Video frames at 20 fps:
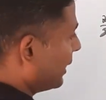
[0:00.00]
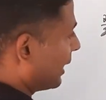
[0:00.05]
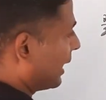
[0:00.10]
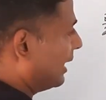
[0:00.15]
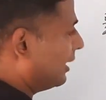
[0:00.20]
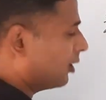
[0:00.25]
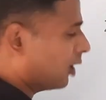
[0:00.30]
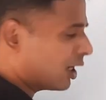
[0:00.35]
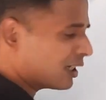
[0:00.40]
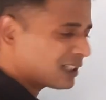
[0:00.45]
I'll
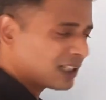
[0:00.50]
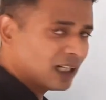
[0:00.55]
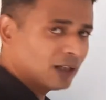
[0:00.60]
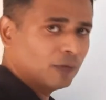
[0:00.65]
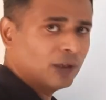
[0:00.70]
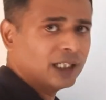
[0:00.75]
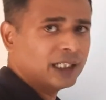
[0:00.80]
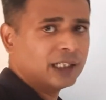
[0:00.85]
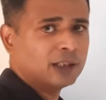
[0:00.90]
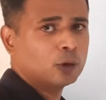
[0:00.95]
not
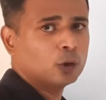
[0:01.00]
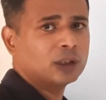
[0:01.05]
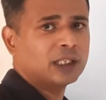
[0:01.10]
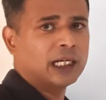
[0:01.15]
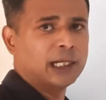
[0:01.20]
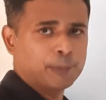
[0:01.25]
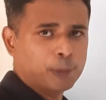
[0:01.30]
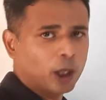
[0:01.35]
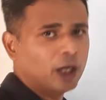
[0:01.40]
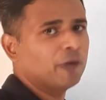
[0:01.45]
convert it to
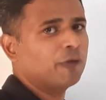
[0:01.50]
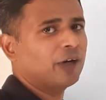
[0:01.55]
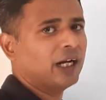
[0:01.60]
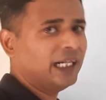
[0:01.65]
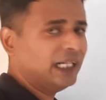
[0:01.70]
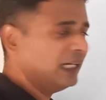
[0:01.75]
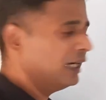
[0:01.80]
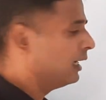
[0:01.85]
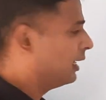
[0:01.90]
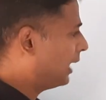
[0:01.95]

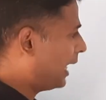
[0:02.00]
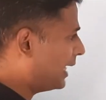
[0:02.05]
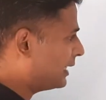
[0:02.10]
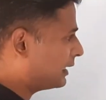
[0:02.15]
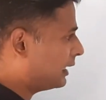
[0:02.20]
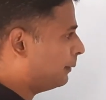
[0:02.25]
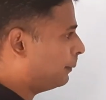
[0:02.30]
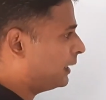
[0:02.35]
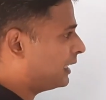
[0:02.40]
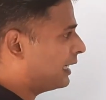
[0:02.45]
3.5. I'll
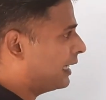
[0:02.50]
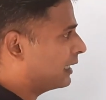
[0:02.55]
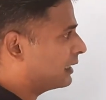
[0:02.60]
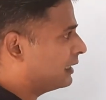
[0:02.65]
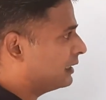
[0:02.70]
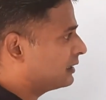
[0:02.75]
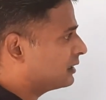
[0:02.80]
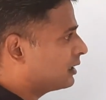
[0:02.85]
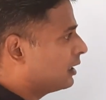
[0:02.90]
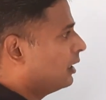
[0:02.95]
keep it like
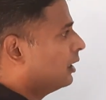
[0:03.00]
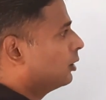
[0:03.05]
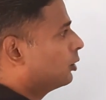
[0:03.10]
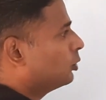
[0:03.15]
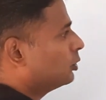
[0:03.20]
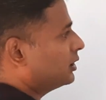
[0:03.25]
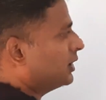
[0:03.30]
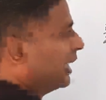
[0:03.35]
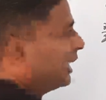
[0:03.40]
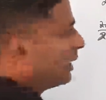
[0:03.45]
this to
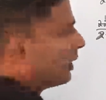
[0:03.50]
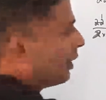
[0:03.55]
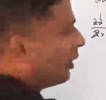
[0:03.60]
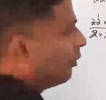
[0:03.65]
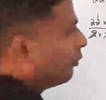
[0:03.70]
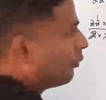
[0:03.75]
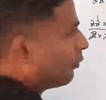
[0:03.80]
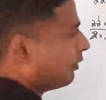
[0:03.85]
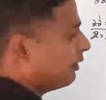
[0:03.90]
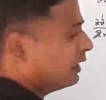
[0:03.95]
check
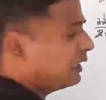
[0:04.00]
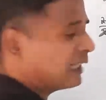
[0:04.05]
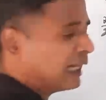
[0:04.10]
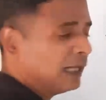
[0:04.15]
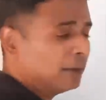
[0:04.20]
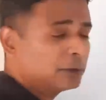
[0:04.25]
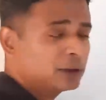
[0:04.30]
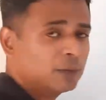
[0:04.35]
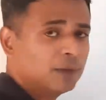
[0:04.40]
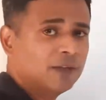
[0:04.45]
if it
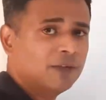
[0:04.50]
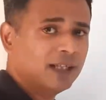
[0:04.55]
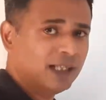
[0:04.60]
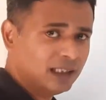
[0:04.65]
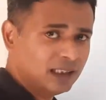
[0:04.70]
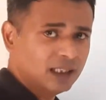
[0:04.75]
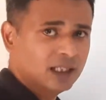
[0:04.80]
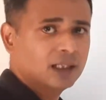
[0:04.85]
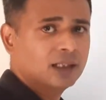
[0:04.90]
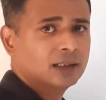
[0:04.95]
helps me
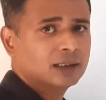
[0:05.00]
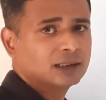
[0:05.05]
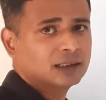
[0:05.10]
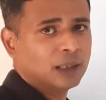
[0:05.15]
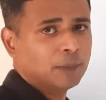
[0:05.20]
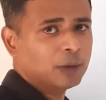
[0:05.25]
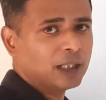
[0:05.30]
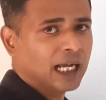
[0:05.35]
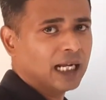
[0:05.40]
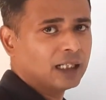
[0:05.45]
with
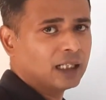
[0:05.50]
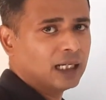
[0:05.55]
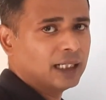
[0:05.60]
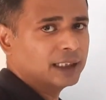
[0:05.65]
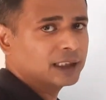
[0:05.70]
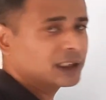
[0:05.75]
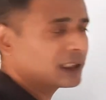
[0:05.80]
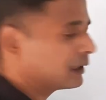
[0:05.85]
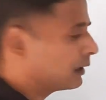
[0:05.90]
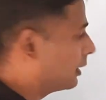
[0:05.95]
some
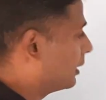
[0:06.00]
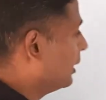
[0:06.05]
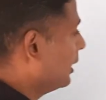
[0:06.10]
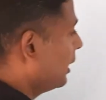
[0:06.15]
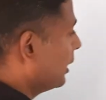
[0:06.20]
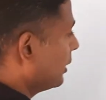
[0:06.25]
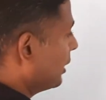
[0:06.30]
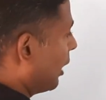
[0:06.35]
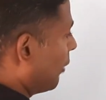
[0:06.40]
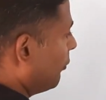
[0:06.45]
calculation.
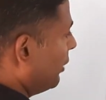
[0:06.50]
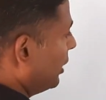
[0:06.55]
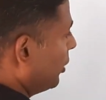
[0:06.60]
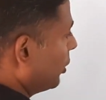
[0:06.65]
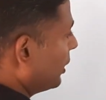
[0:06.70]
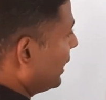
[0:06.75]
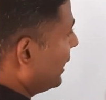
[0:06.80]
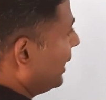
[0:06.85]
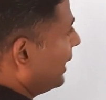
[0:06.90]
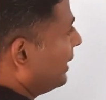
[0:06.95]
Now we know
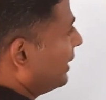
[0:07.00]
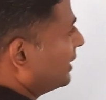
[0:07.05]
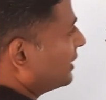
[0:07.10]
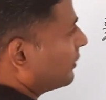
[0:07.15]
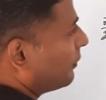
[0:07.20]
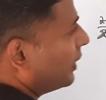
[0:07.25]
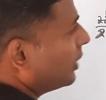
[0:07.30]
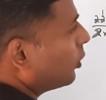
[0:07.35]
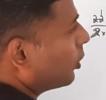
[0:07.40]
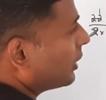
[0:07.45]
the radius,
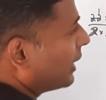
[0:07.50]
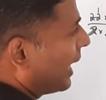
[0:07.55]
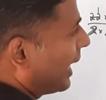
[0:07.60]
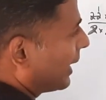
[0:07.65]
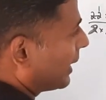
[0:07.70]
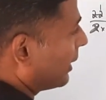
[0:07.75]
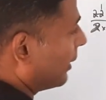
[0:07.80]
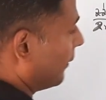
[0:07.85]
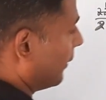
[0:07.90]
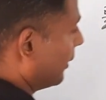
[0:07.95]
we know the
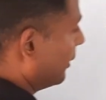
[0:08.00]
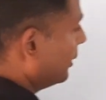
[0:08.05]
angle.